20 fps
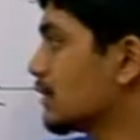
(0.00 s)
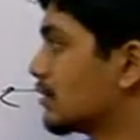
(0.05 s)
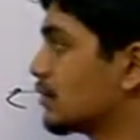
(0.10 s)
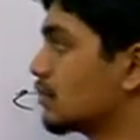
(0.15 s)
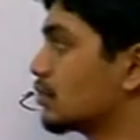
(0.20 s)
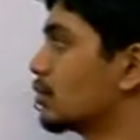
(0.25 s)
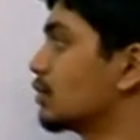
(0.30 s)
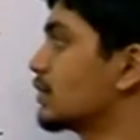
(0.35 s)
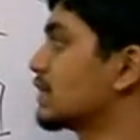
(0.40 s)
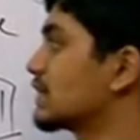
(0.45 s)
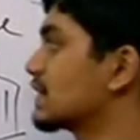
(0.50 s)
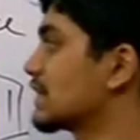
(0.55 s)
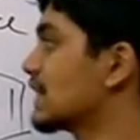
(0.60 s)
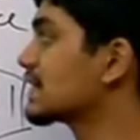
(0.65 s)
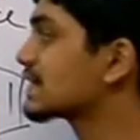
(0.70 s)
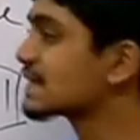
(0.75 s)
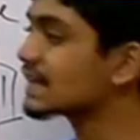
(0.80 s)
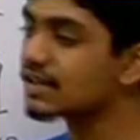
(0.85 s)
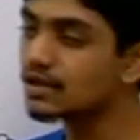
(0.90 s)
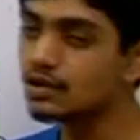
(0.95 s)
So it is
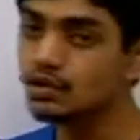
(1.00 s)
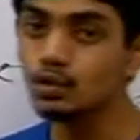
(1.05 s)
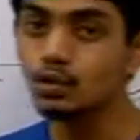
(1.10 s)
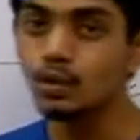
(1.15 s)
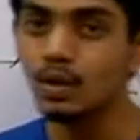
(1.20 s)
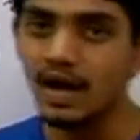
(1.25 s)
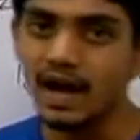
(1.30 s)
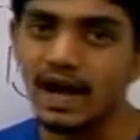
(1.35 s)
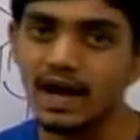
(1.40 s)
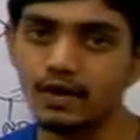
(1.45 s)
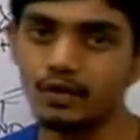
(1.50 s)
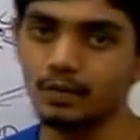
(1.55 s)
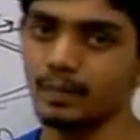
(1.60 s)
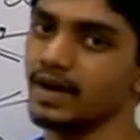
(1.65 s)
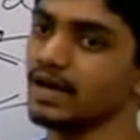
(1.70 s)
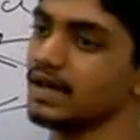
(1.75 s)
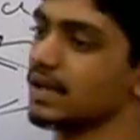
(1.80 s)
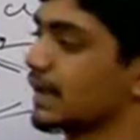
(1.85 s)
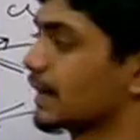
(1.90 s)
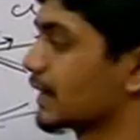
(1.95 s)
SN2
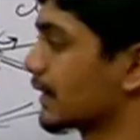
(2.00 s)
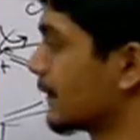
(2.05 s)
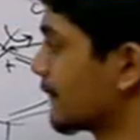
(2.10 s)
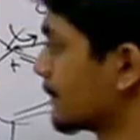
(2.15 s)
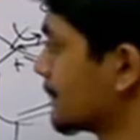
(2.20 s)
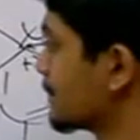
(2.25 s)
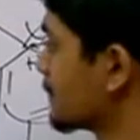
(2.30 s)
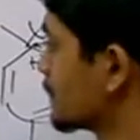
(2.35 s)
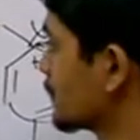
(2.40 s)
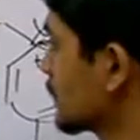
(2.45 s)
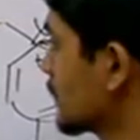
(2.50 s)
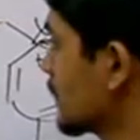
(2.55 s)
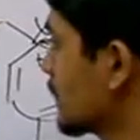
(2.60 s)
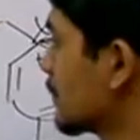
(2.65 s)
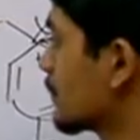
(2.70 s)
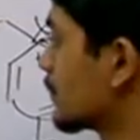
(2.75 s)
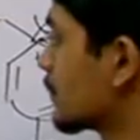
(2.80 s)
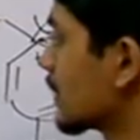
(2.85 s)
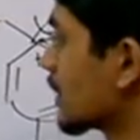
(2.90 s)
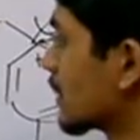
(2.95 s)
aromatic.
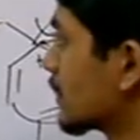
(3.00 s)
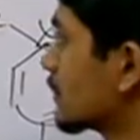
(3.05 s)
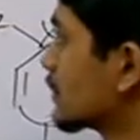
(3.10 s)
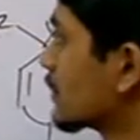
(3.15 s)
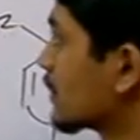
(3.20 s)
Fine.